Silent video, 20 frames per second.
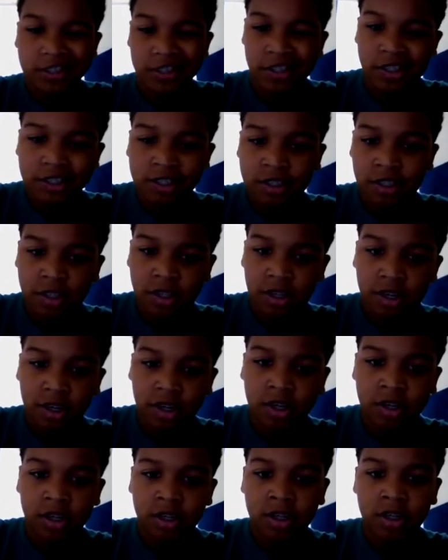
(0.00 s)
a
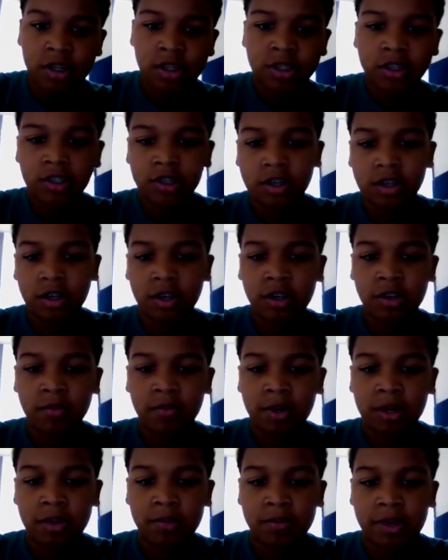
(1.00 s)
good
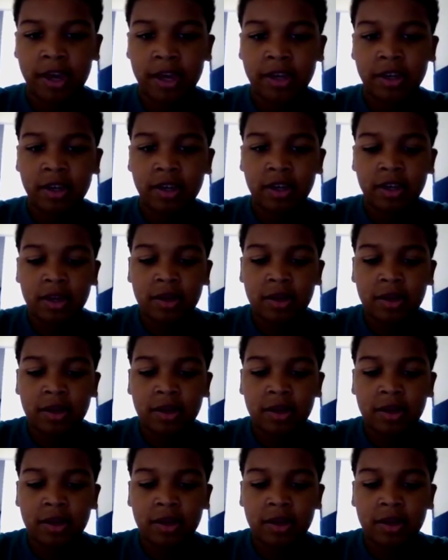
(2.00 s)
running back,